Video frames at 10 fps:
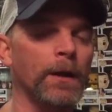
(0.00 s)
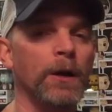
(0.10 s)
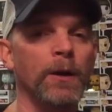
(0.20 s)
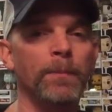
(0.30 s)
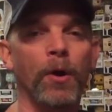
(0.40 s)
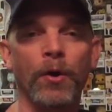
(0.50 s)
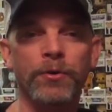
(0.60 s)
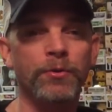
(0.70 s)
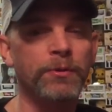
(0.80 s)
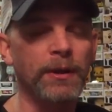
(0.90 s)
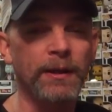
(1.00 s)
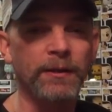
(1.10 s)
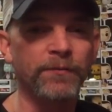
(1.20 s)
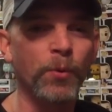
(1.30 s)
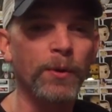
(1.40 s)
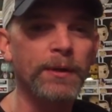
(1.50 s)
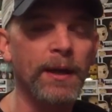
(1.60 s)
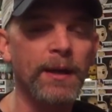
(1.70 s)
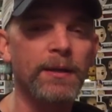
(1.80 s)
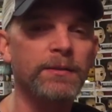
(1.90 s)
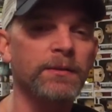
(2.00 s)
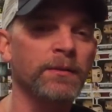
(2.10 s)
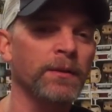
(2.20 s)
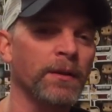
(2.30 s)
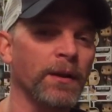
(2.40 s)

Um, are you collecting 4Ks?